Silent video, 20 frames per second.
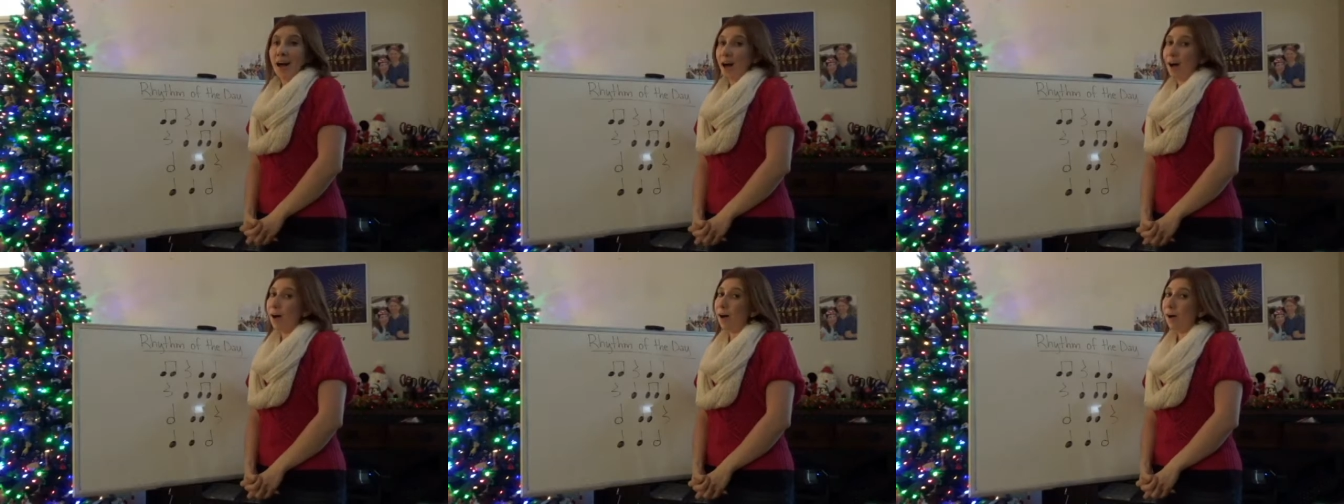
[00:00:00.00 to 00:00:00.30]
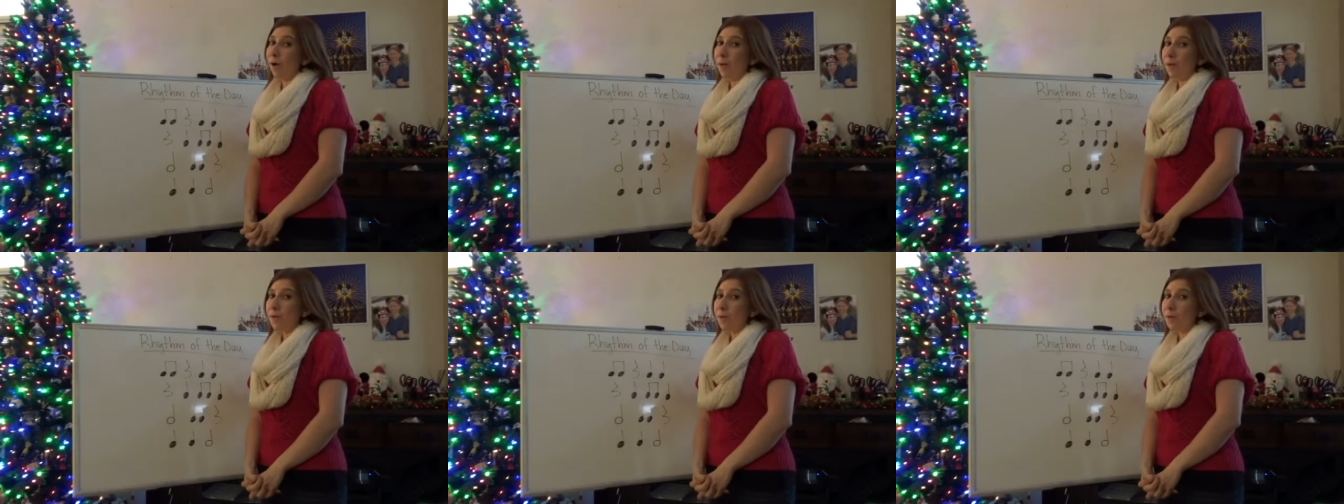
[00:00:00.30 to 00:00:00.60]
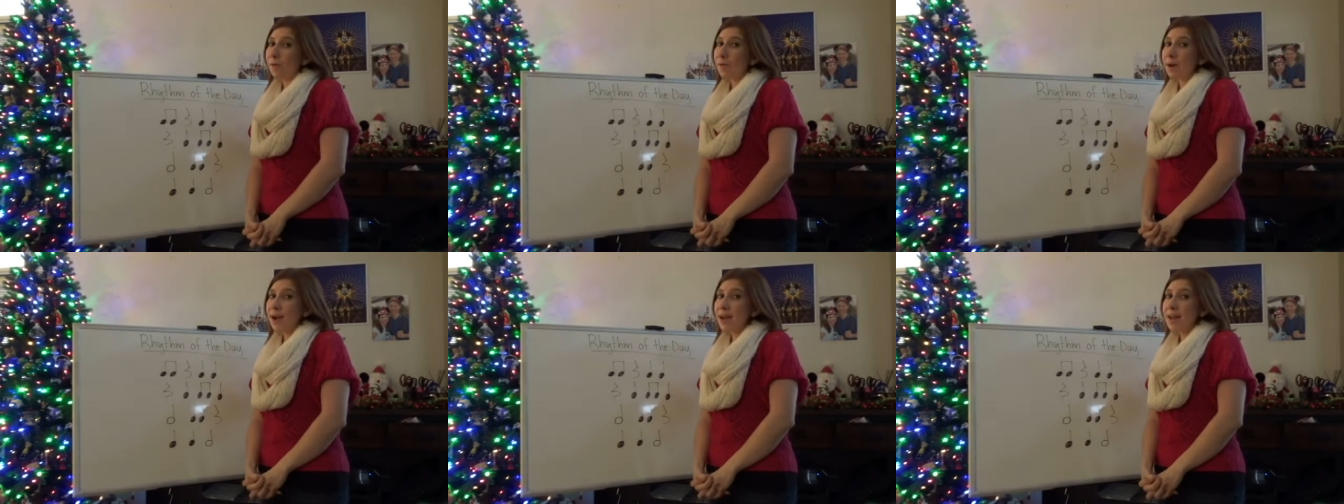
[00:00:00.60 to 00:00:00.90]
All
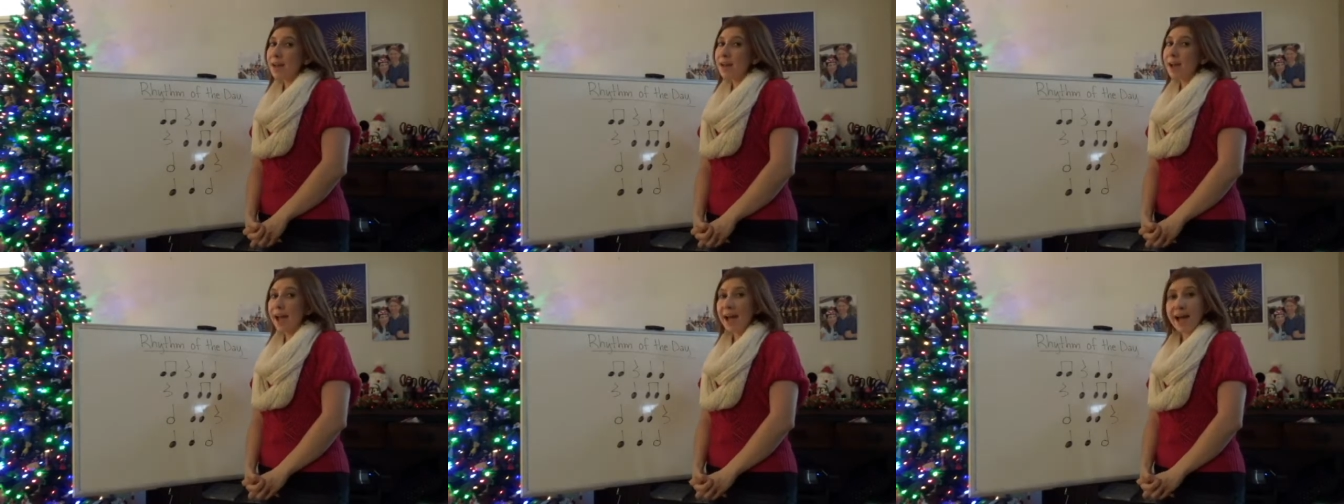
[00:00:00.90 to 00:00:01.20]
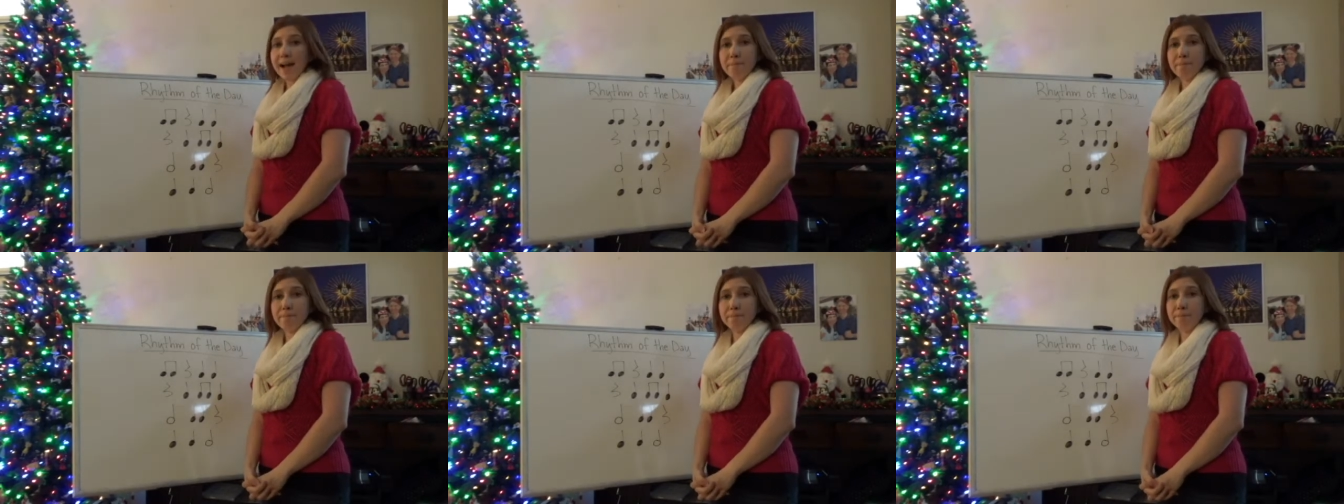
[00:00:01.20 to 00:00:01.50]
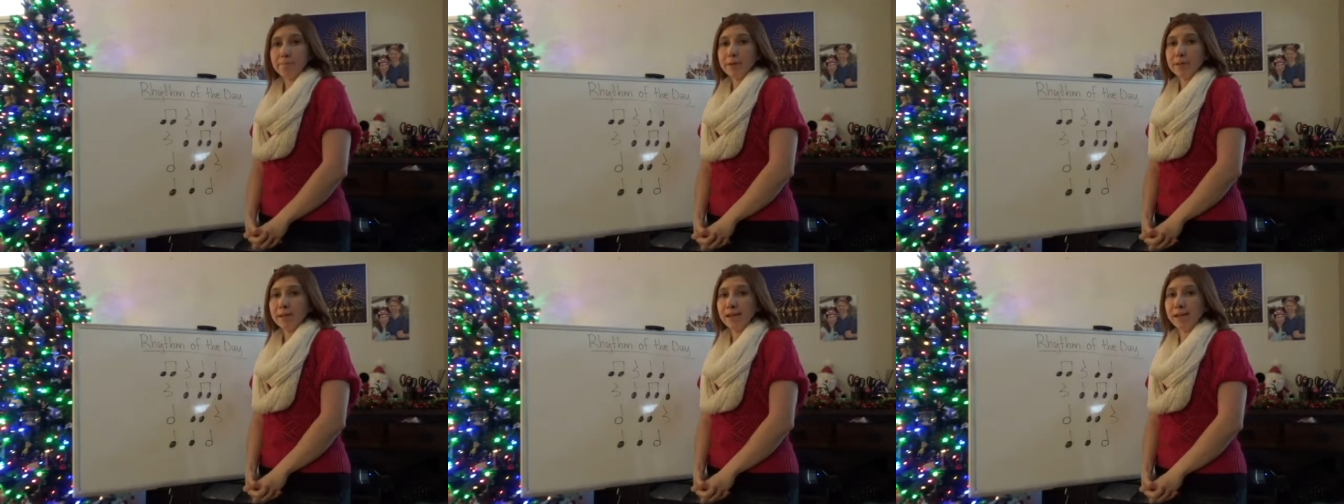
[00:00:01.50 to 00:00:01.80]
right,
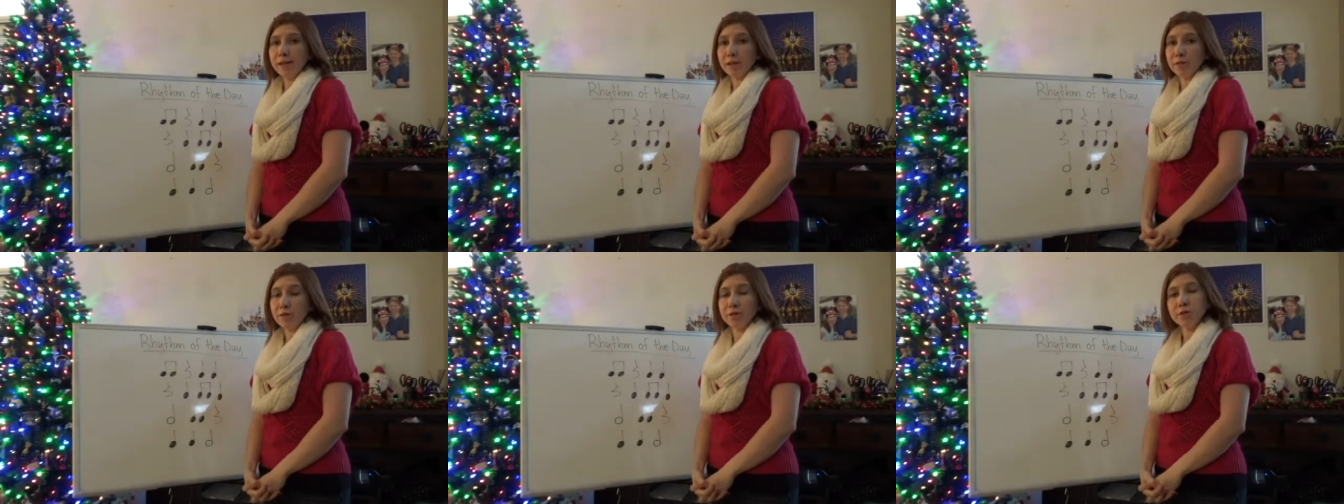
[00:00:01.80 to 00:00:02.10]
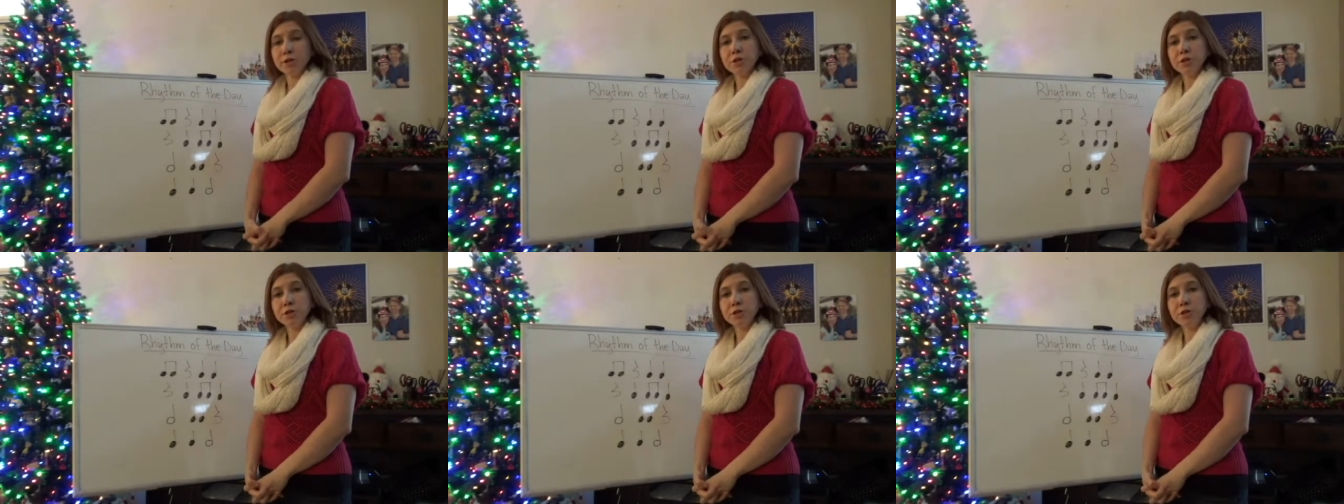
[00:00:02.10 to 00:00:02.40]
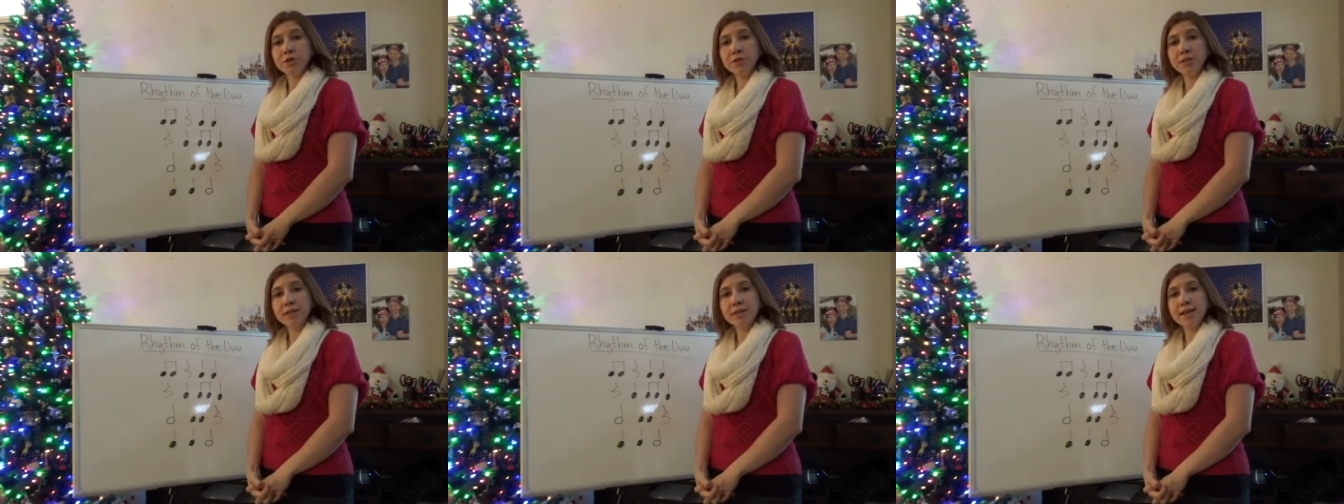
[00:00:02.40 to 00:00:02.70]
happy
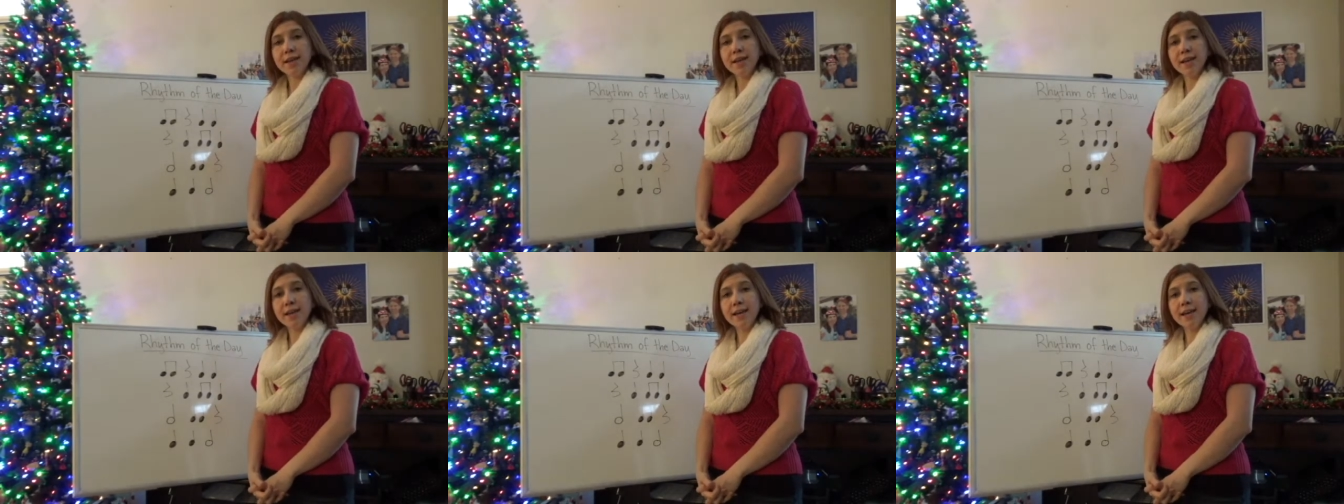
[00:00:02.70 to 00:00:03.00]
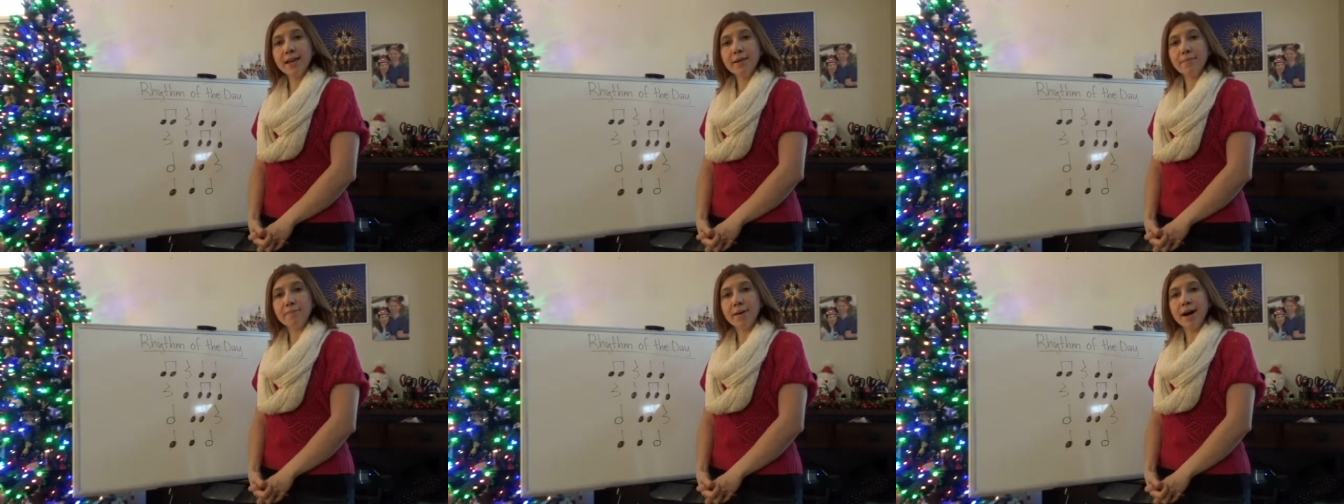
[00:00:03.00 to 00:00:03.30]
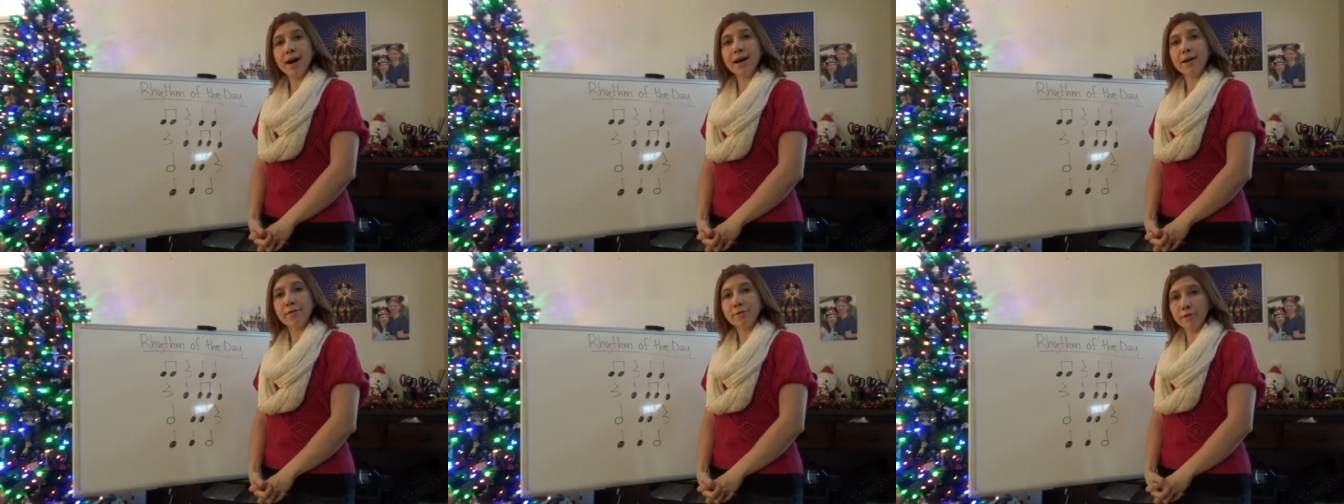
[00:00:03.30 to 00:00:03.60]
Thursday,
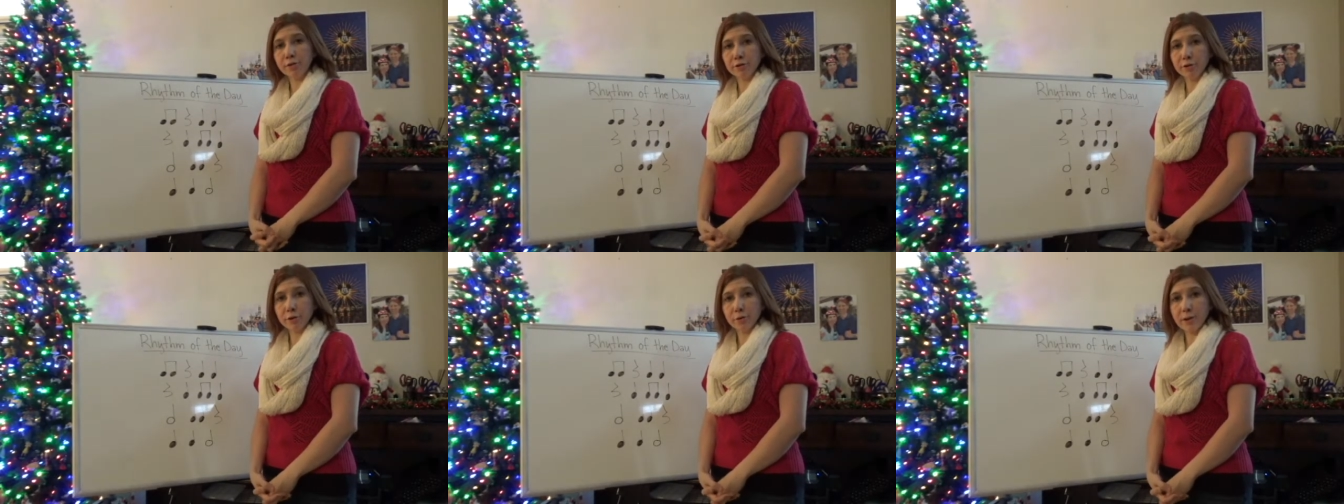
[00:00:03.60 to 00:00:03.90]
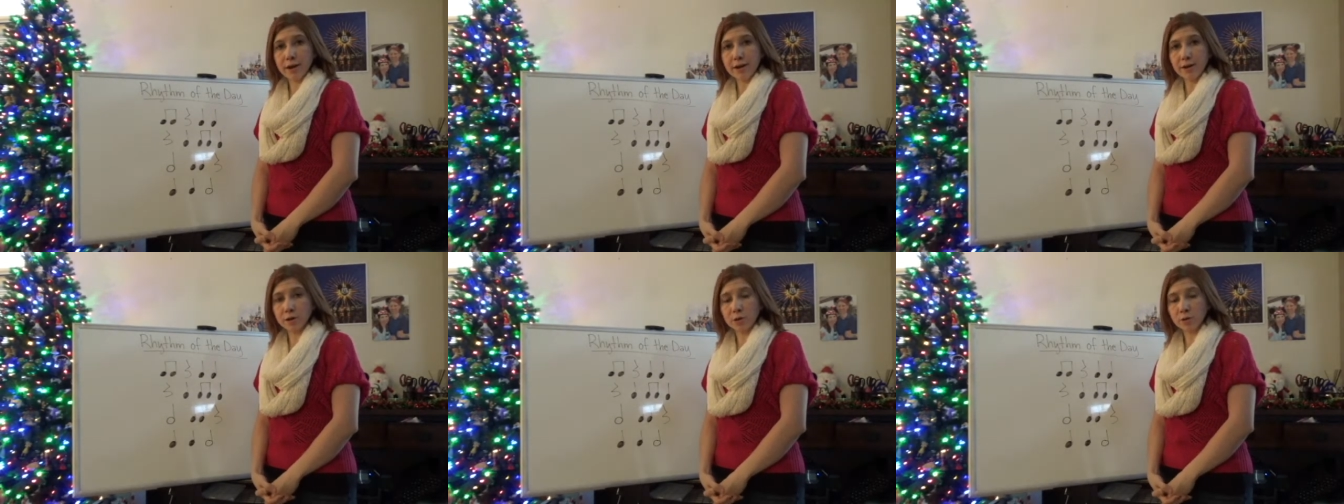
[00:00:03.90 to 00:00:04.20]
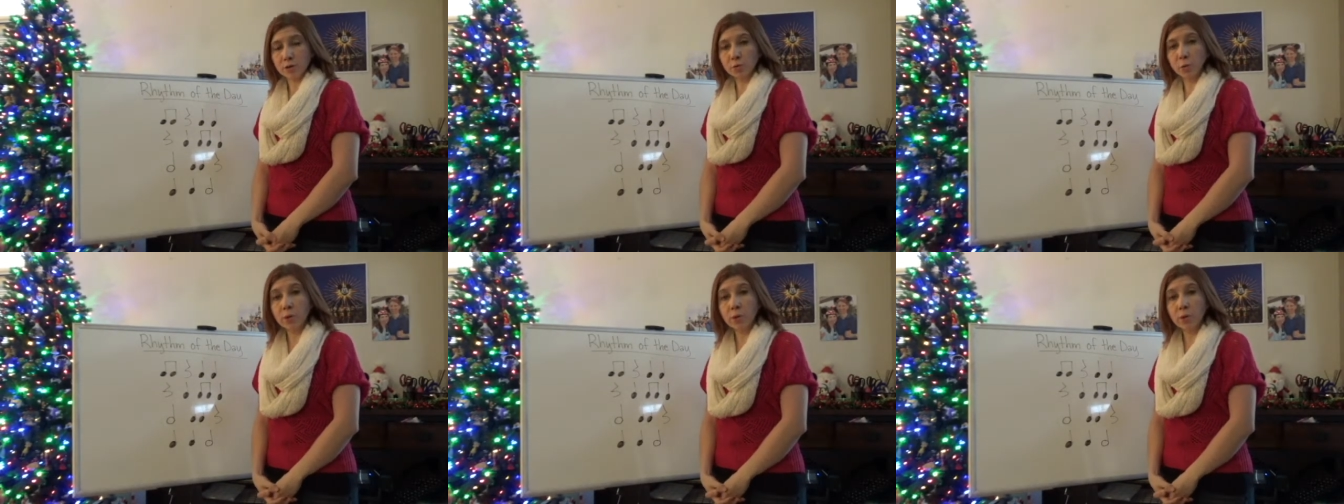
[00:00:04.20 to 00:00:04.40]
my third graders.